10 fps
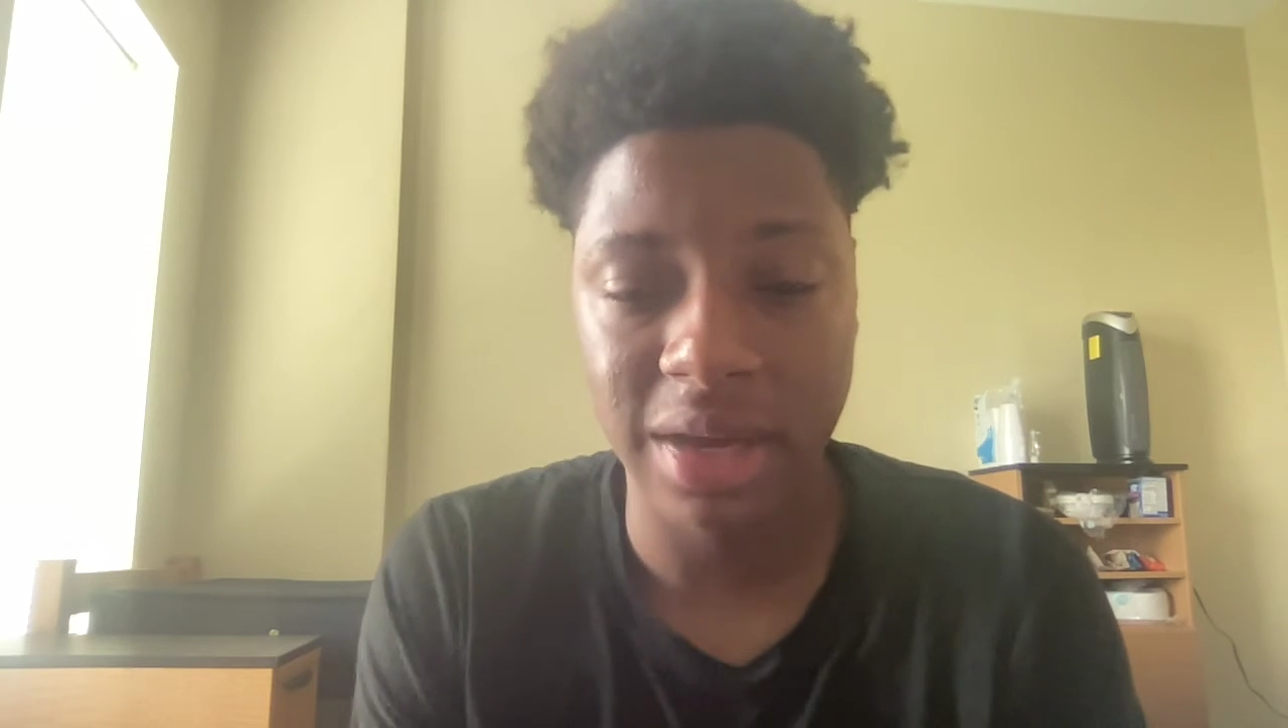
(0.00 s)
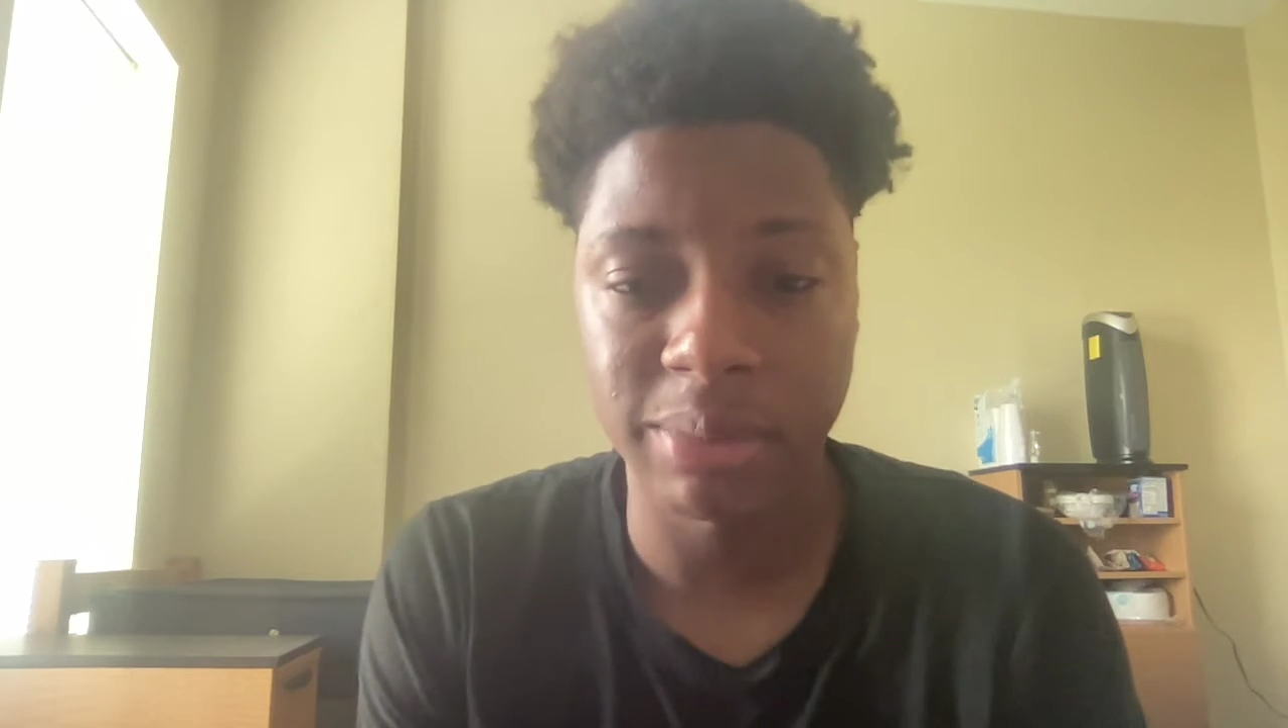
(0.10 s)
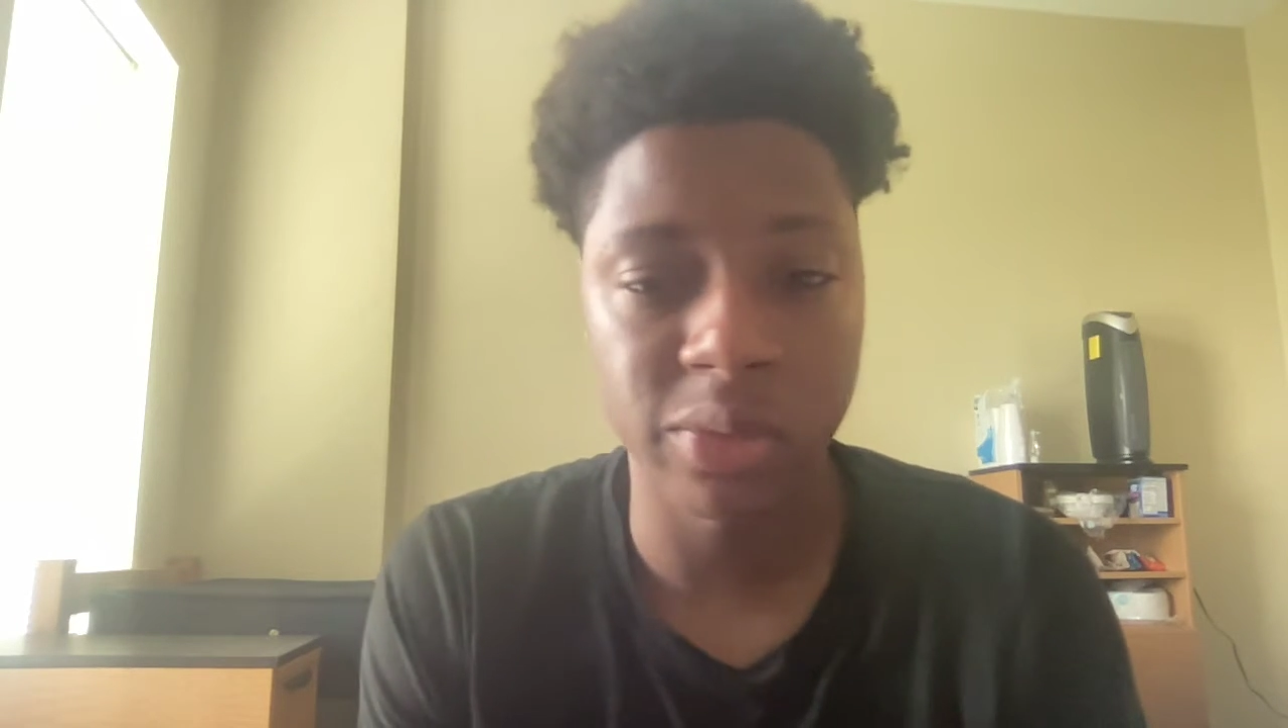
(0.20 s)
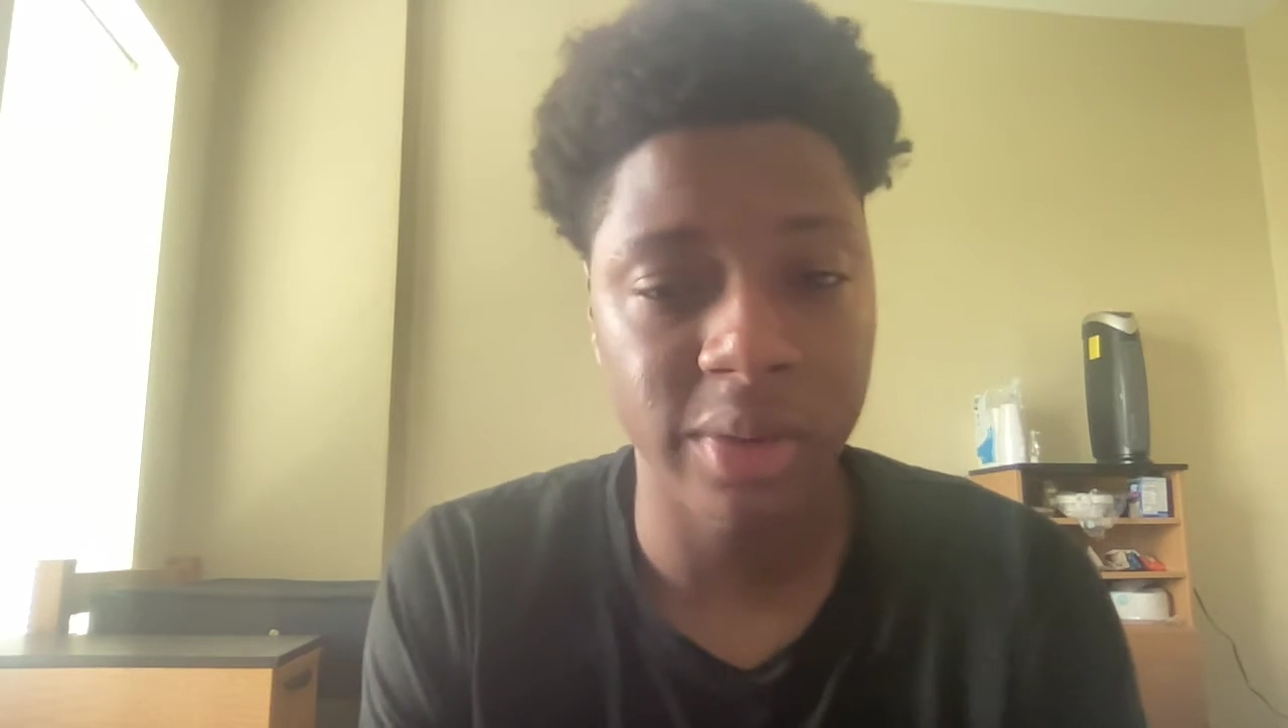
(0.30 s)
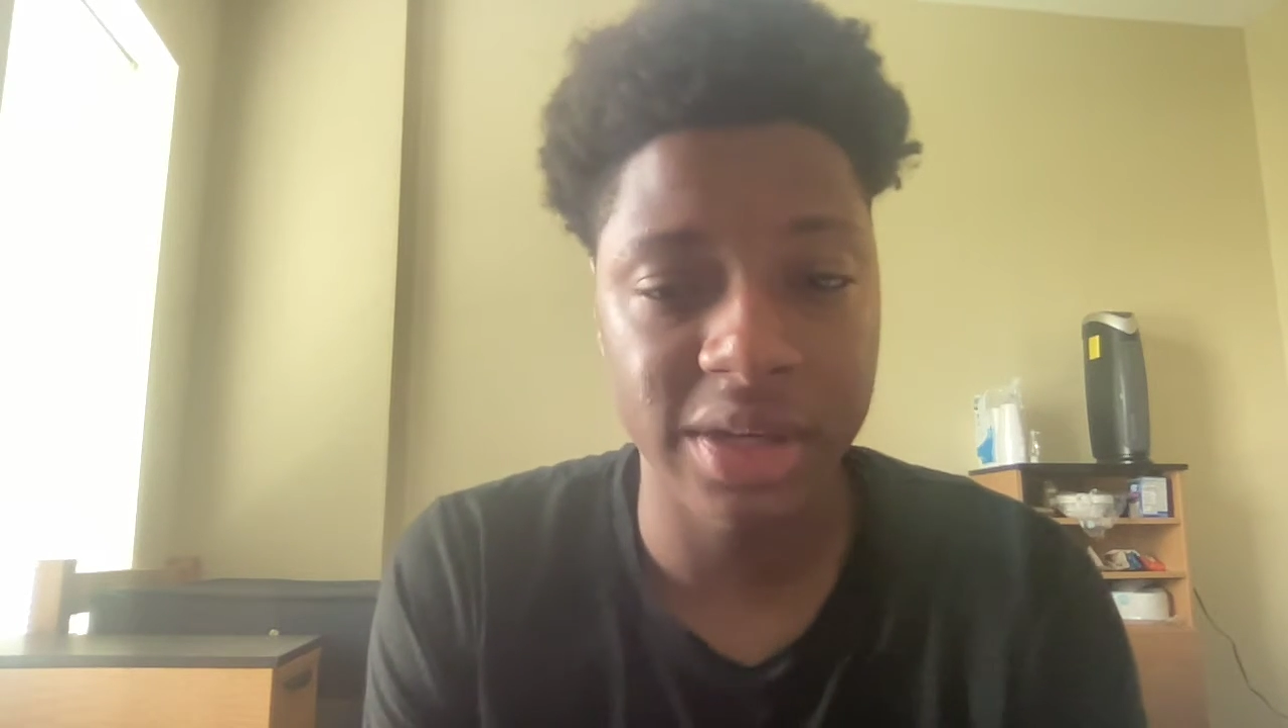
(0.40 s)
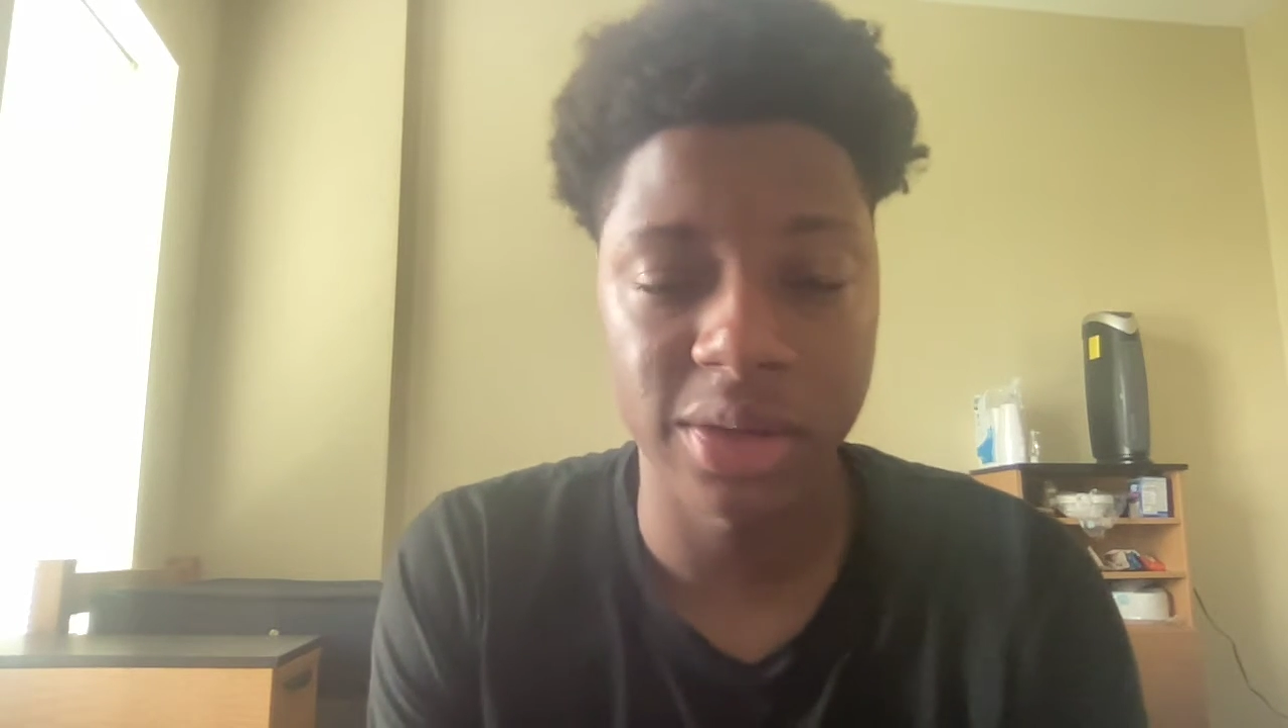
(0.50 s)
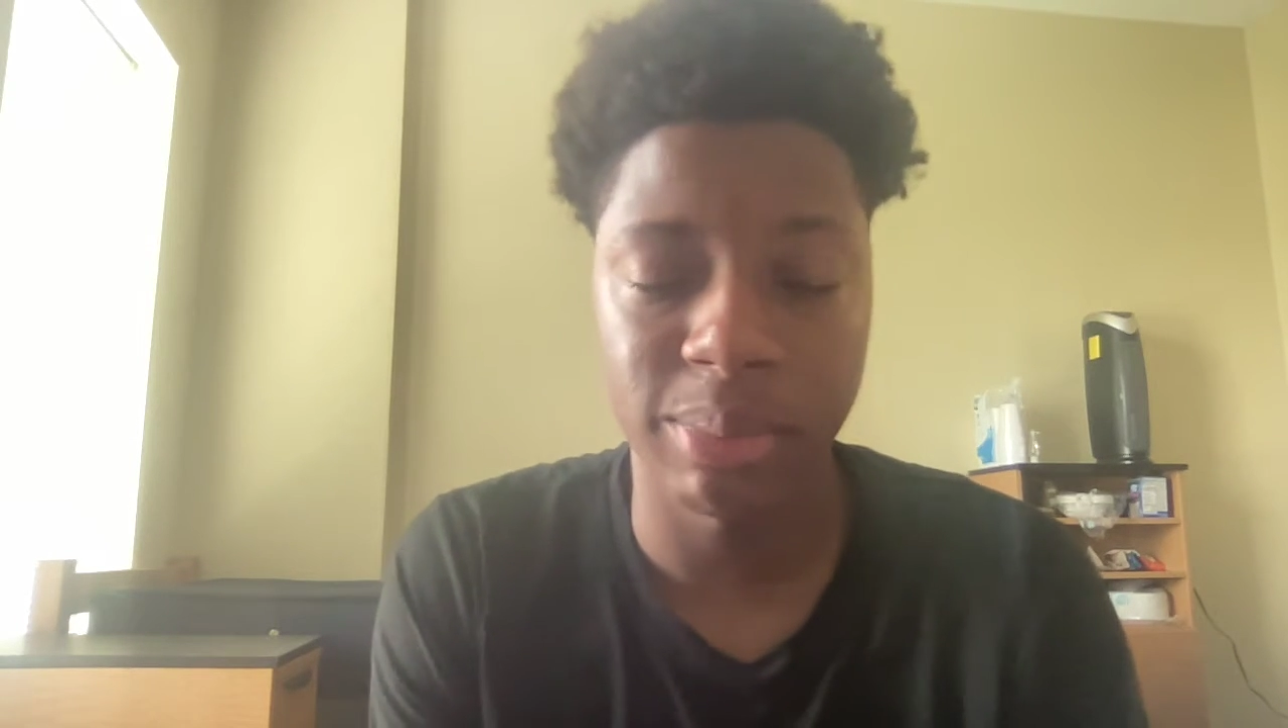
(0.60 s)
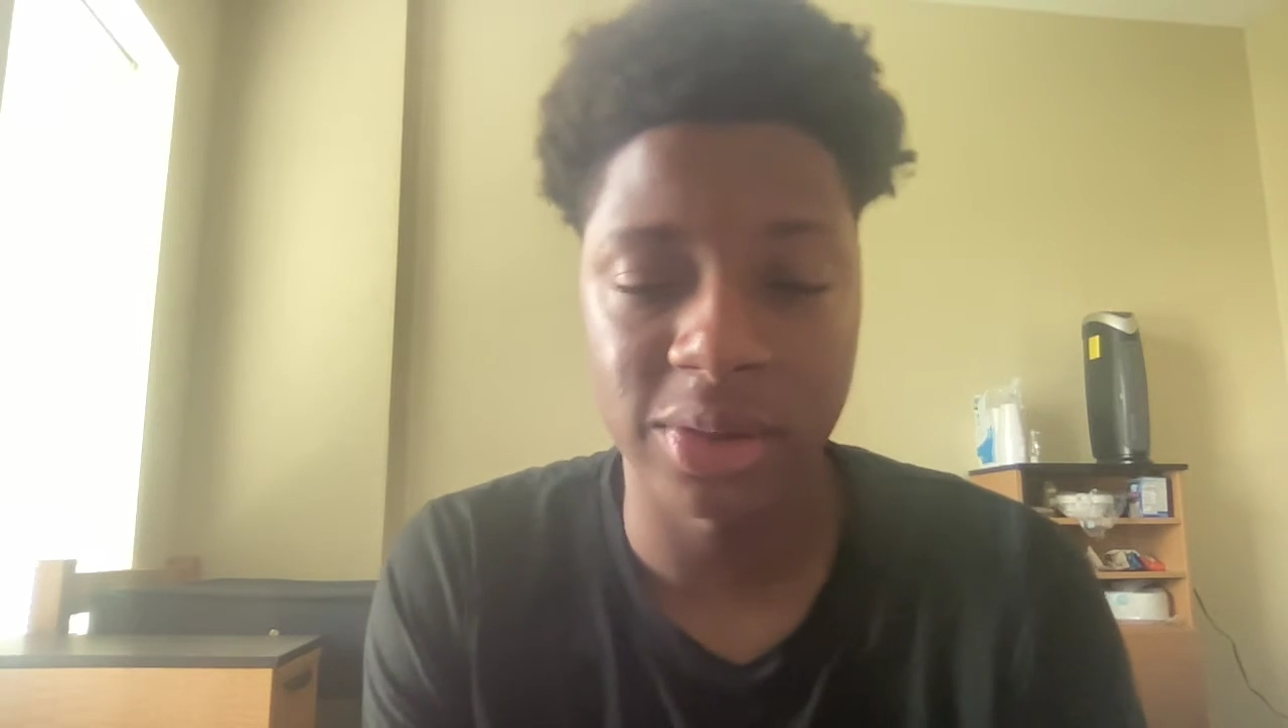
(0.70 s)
I'm a radio